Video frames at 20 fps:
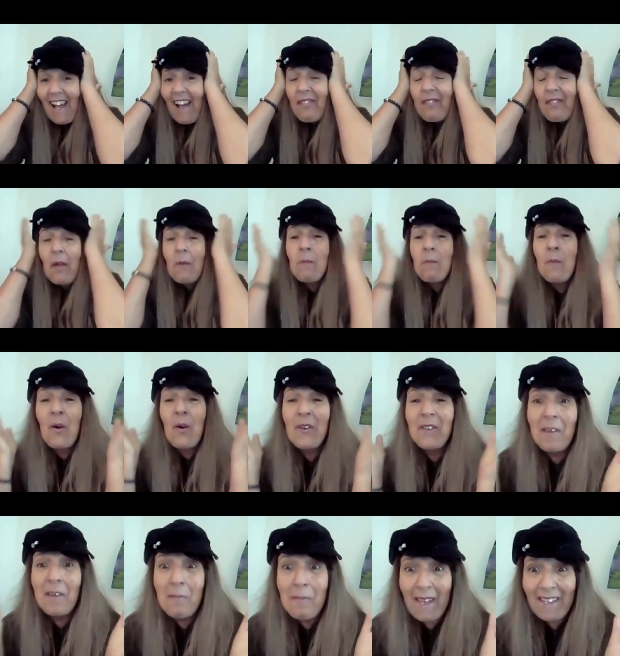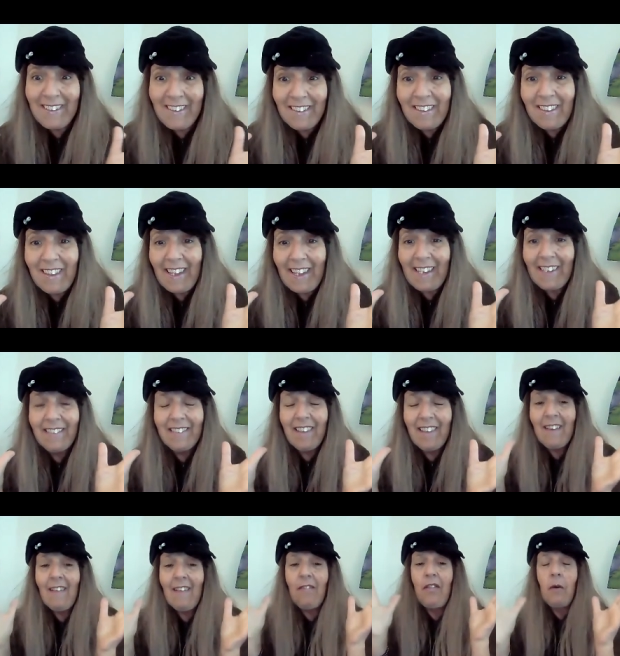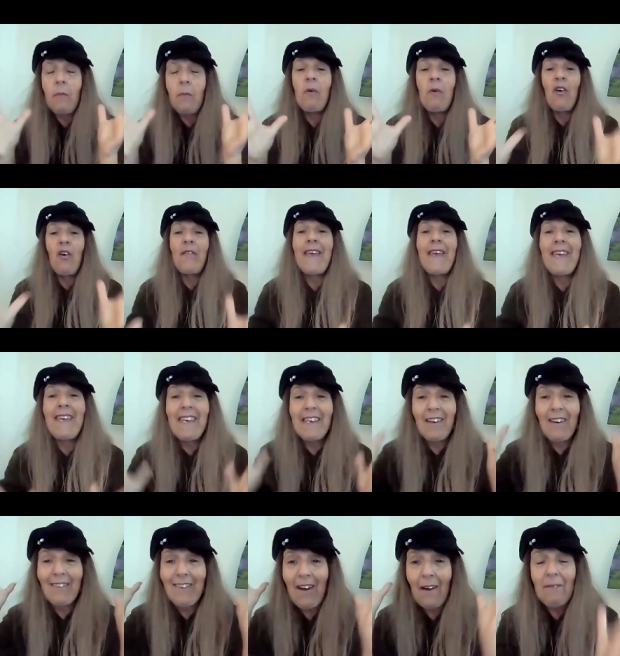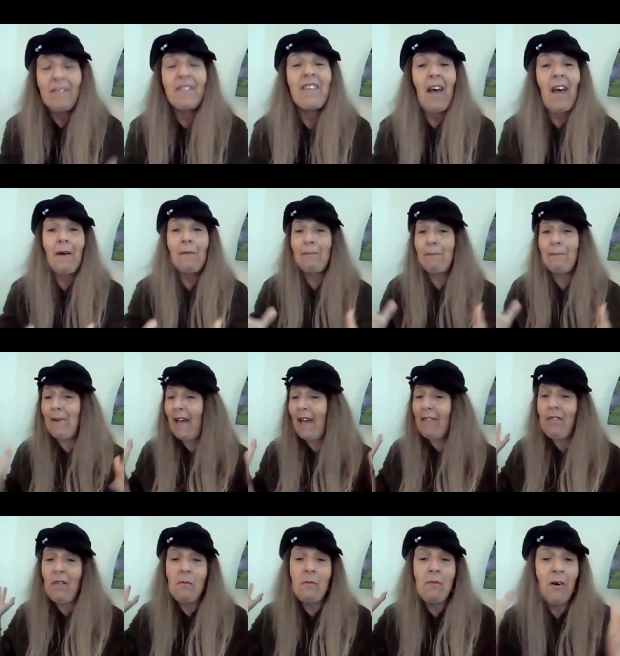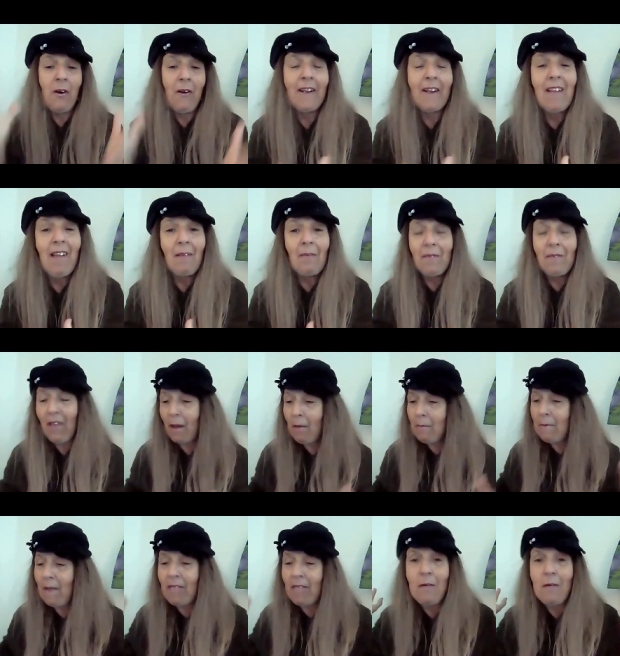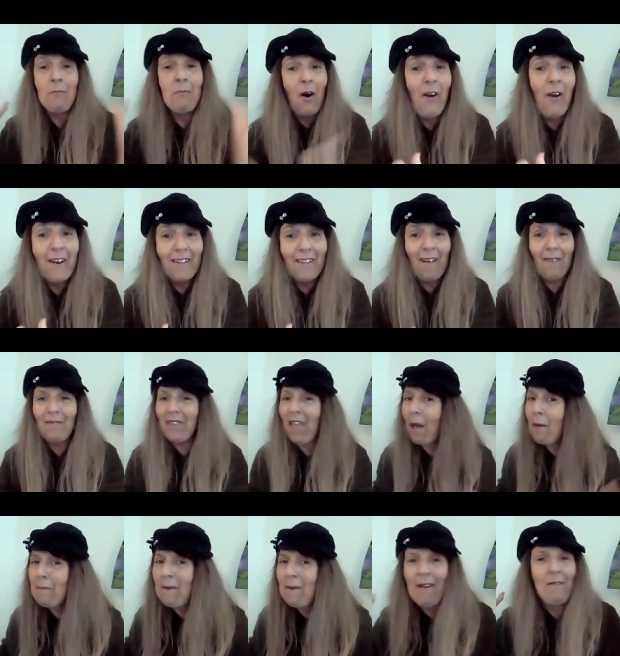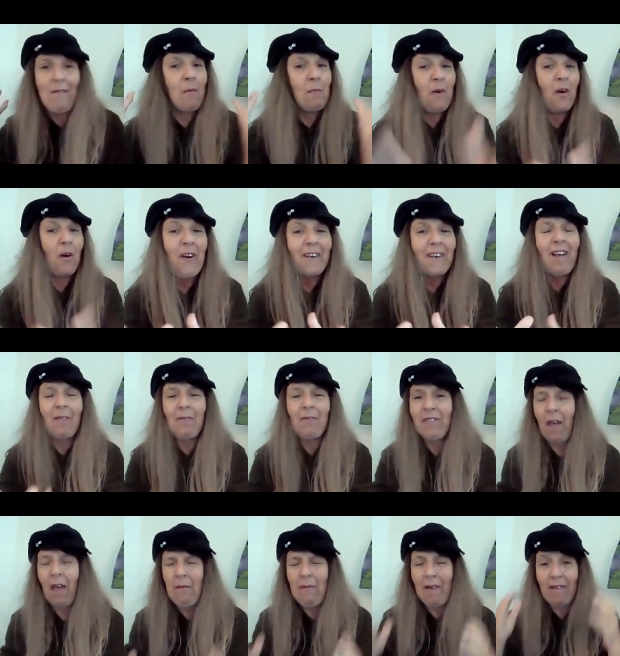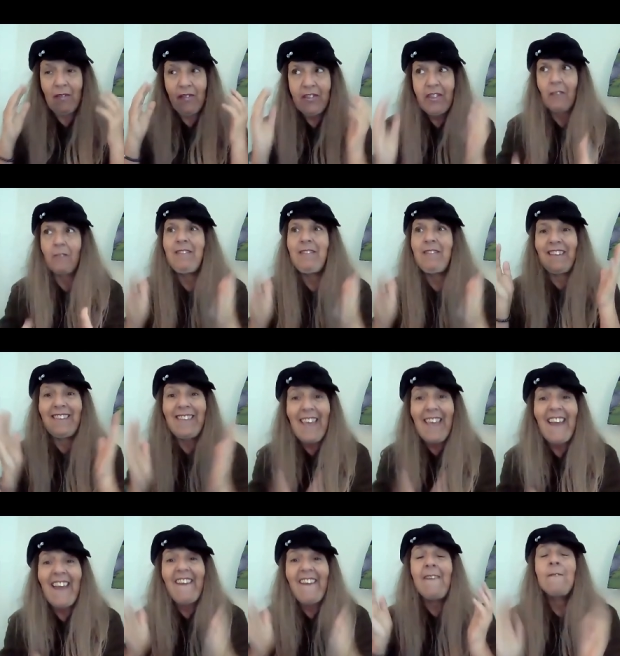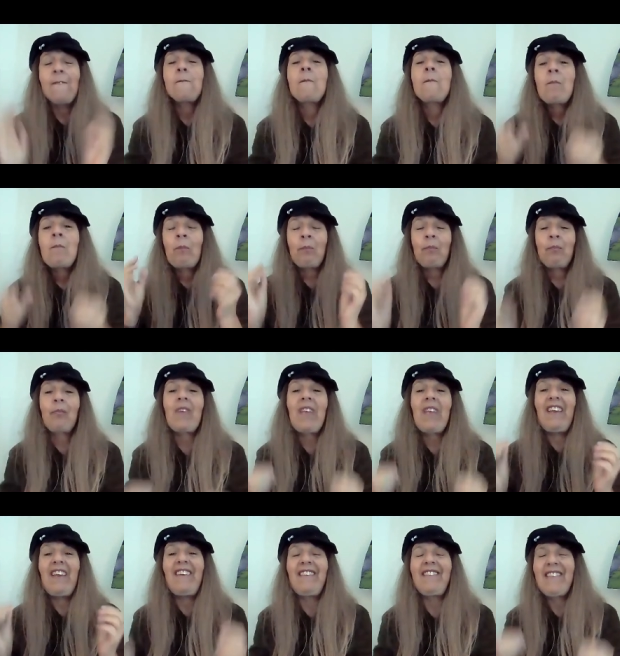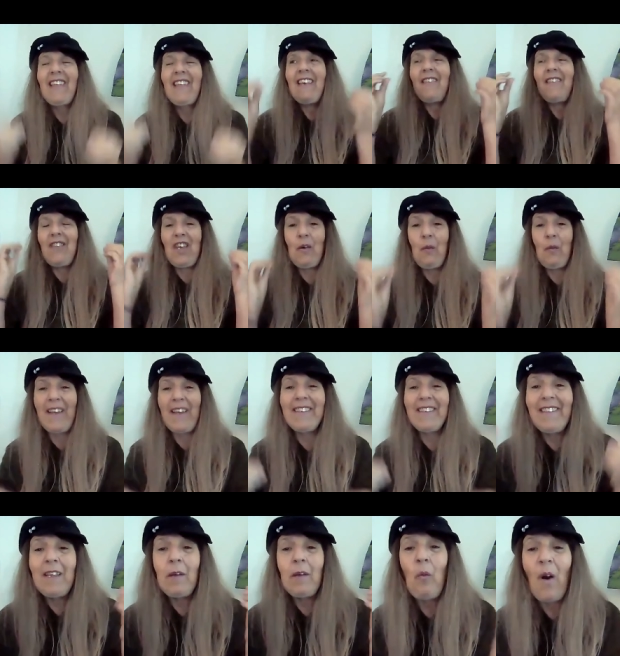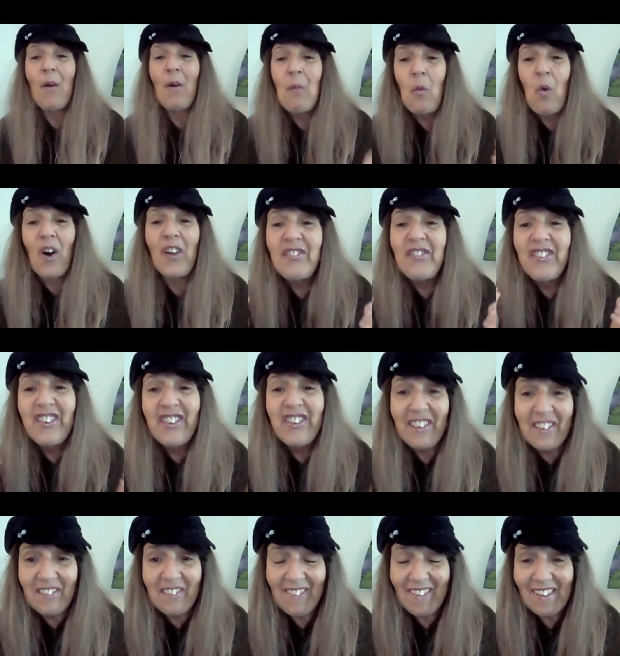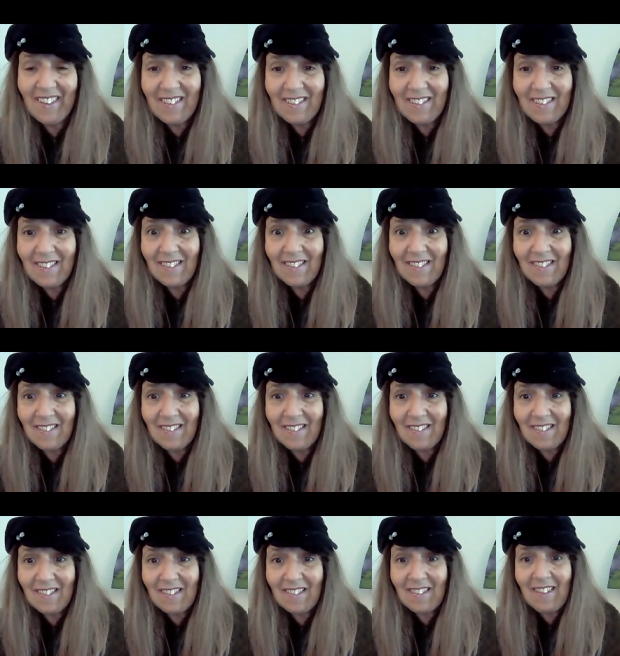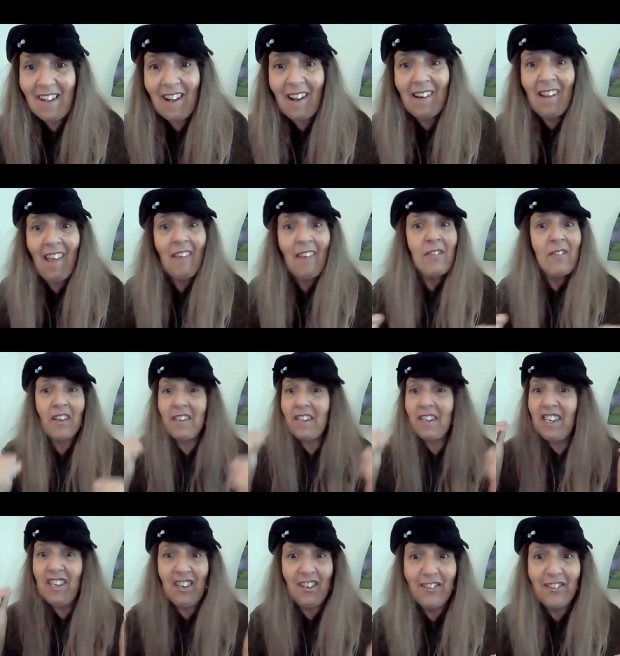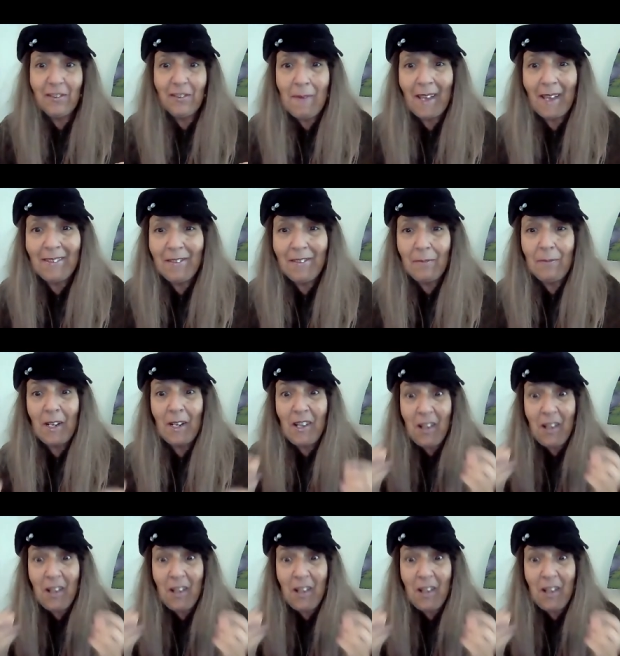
And the more you meditate, the more the ego comes up and the more it comes up and the more it comes up and the more it comes up. And so today is the Awakening one twelve. And I've done a huge amount of,